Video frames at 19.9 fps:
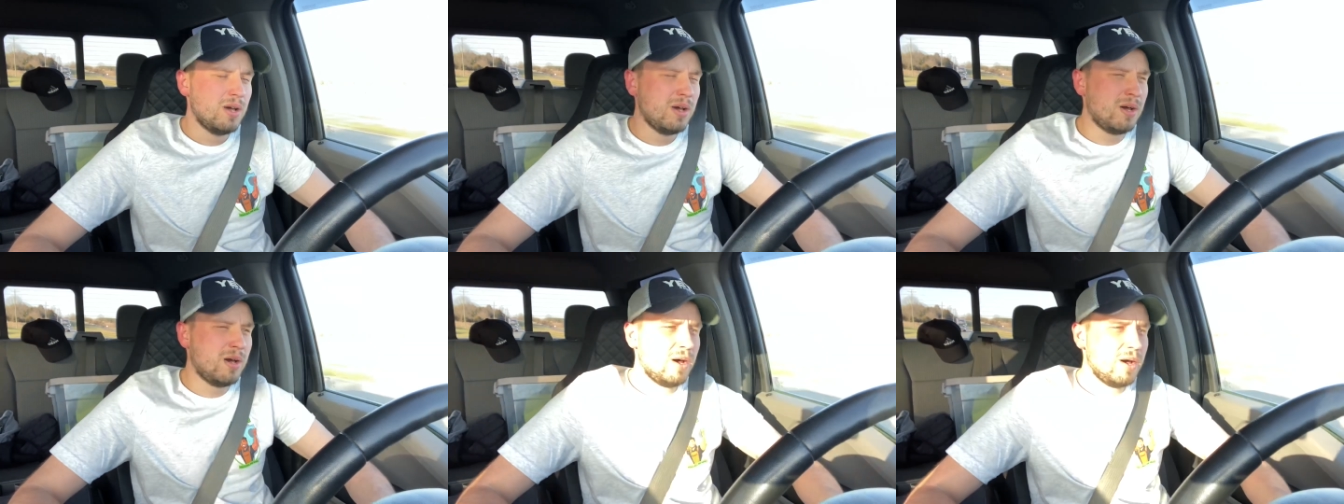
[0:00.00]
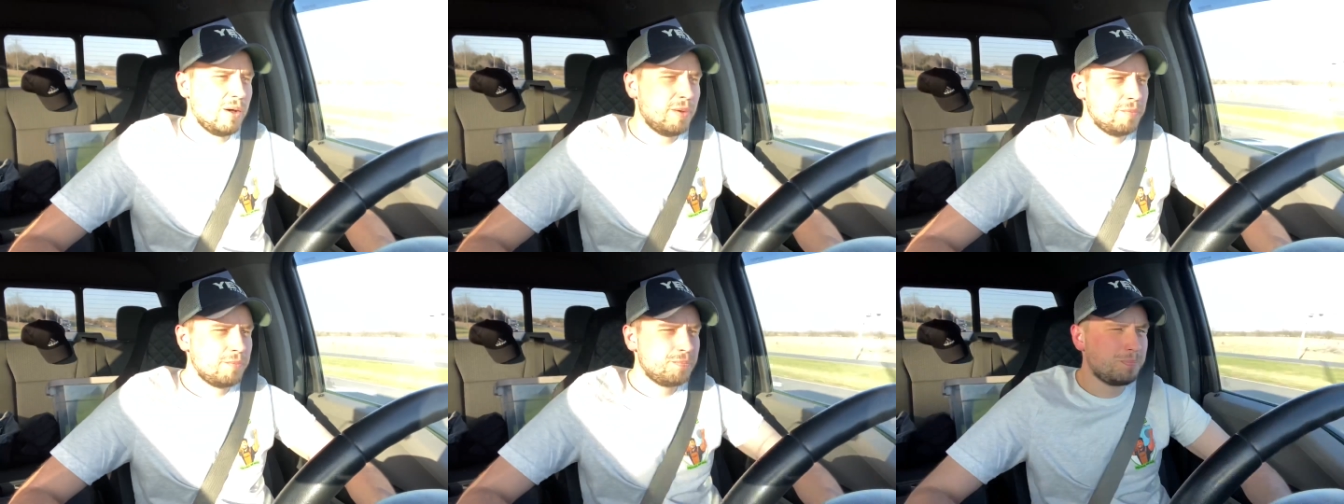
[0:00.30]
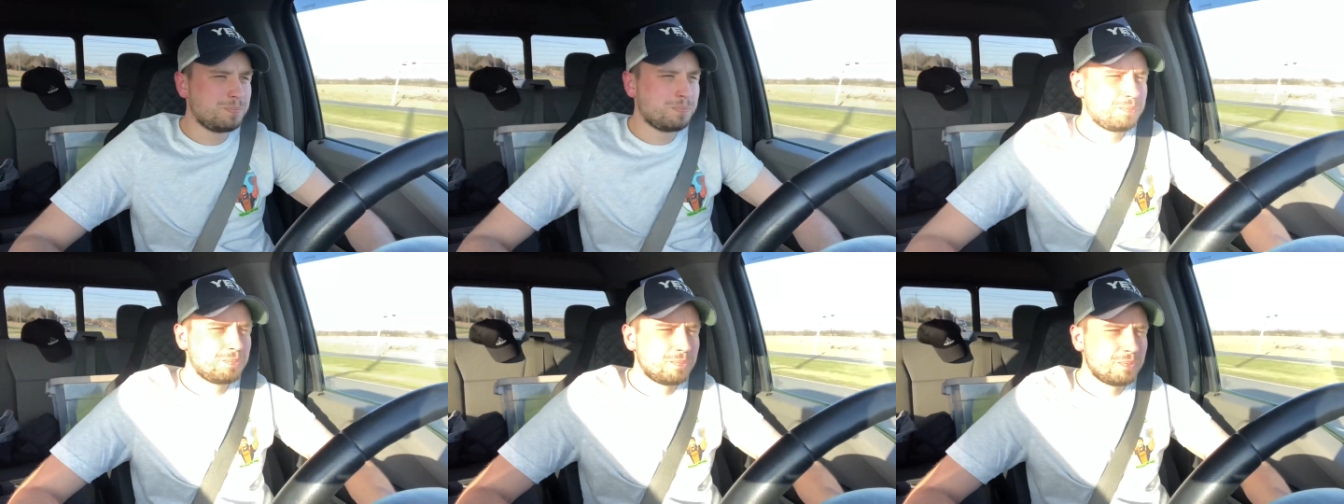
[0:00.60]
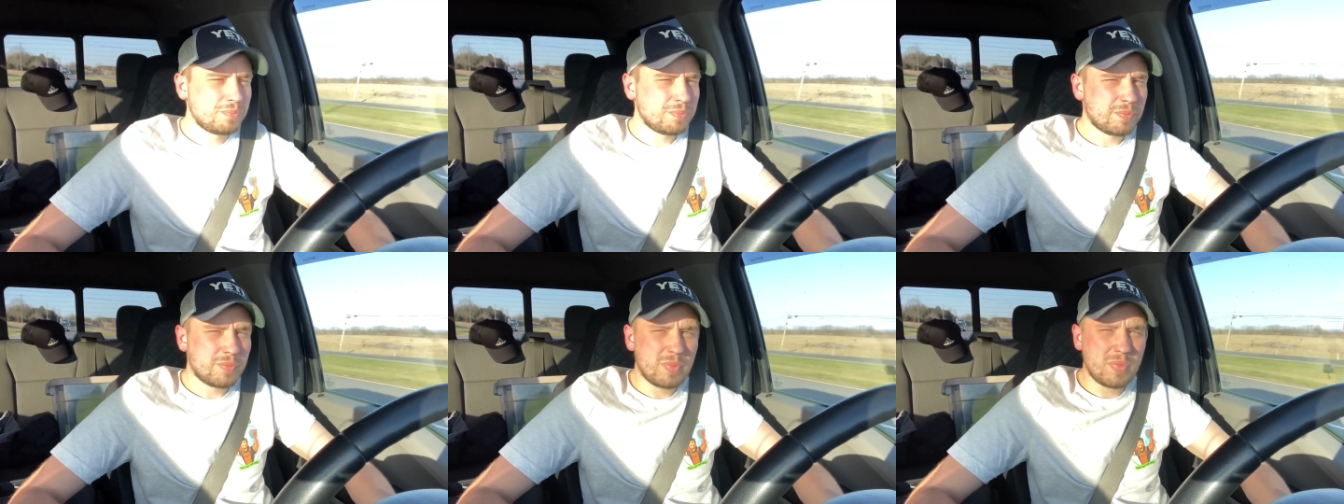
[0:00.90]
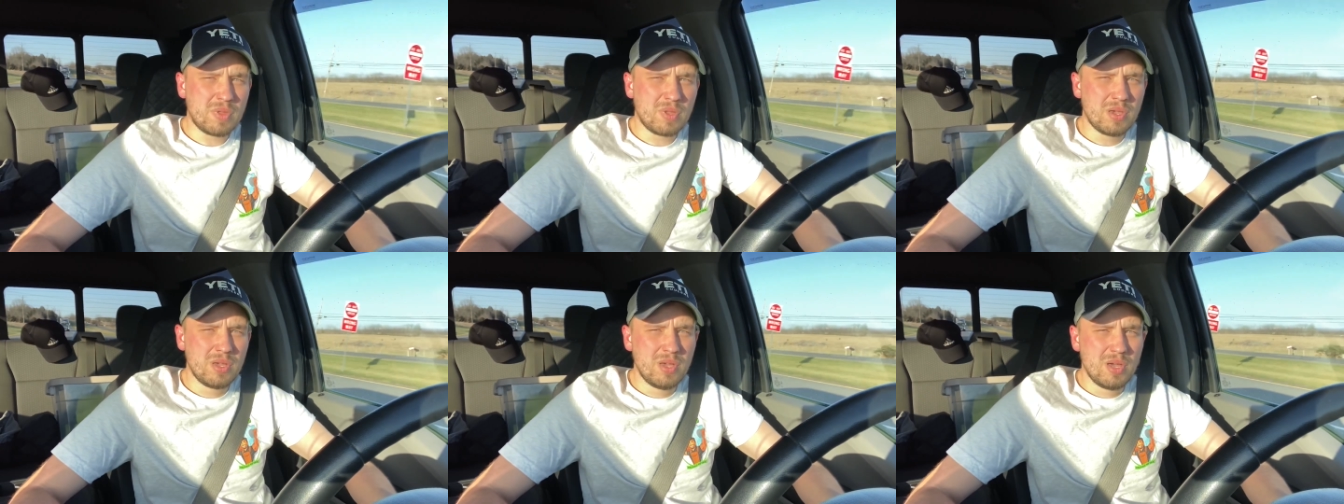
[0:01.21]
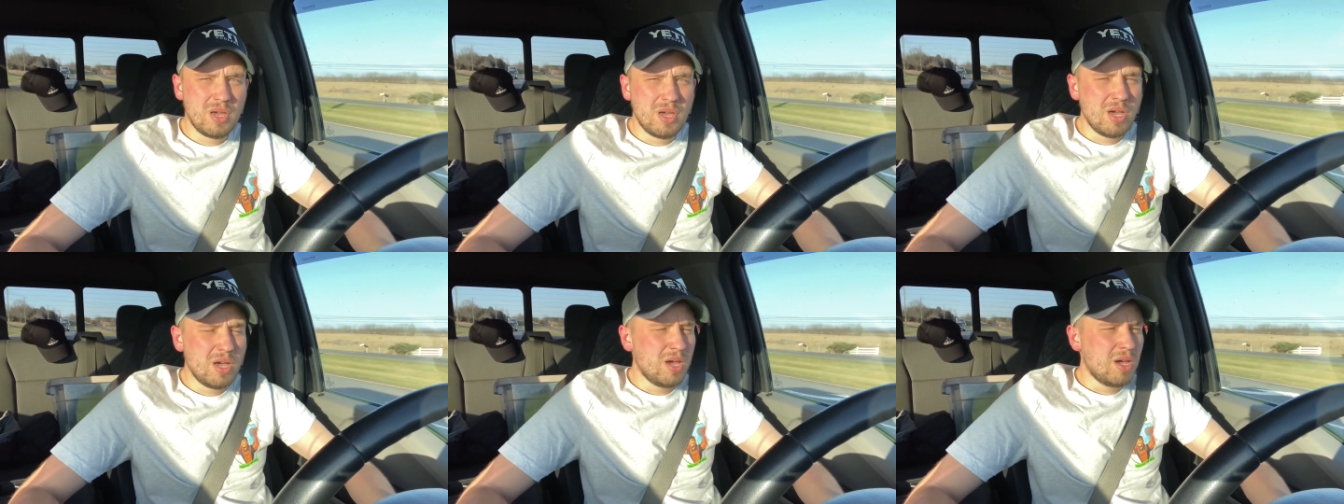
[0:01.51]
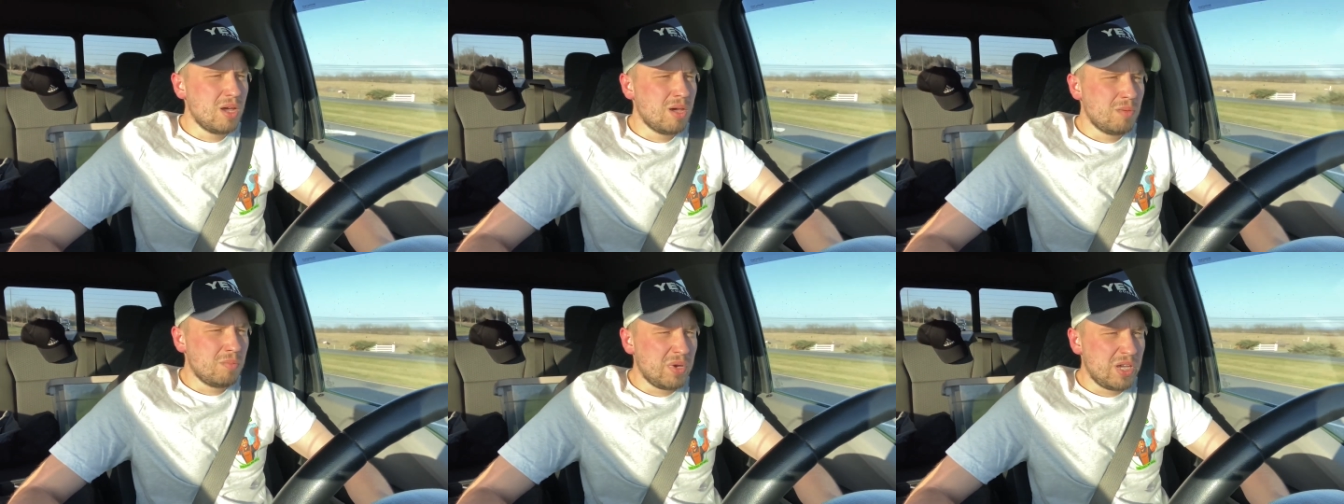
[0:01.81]

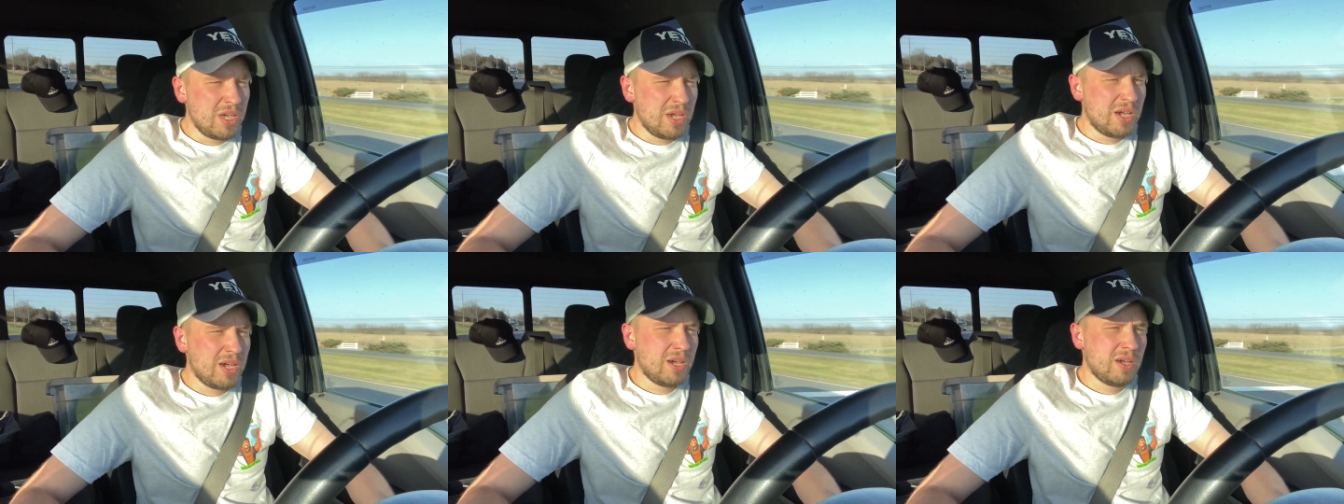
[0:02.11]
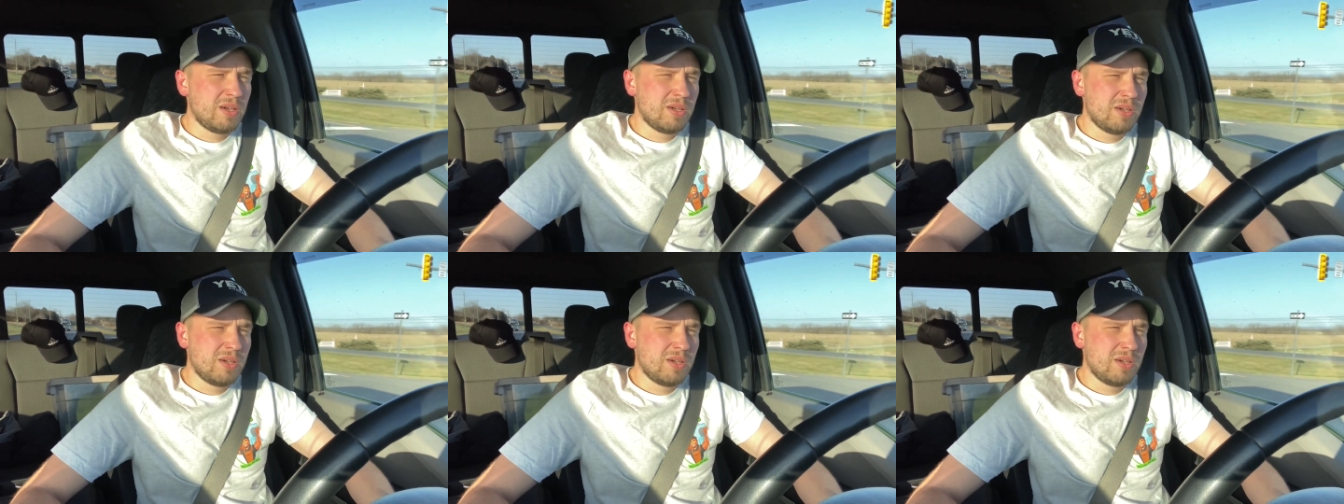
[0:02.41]
um, but yeah